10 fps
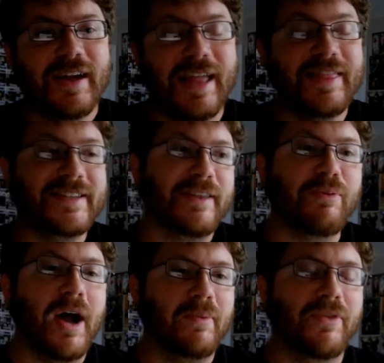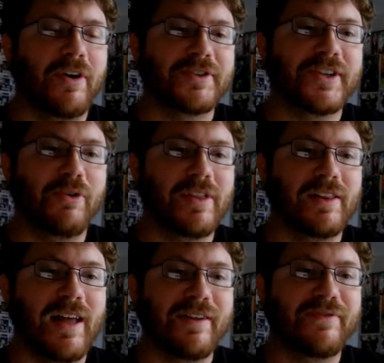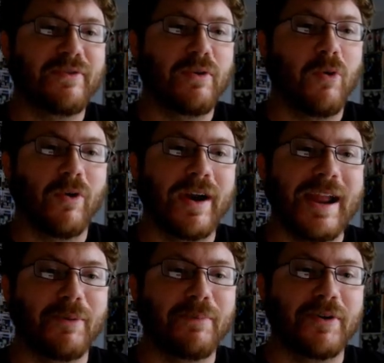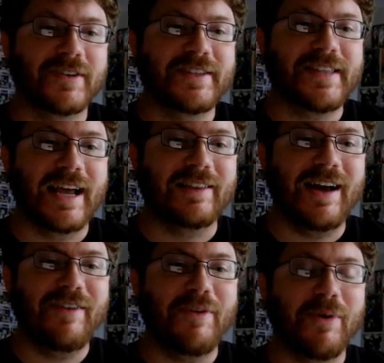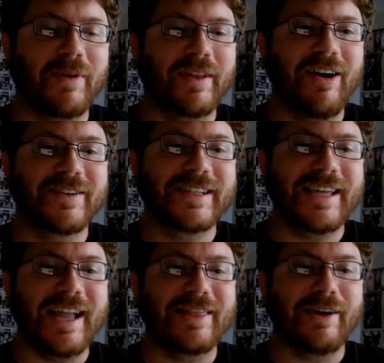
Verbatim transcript: and this is the problem with also with a lot of Warhammer books is that a lot of them are really hard to get,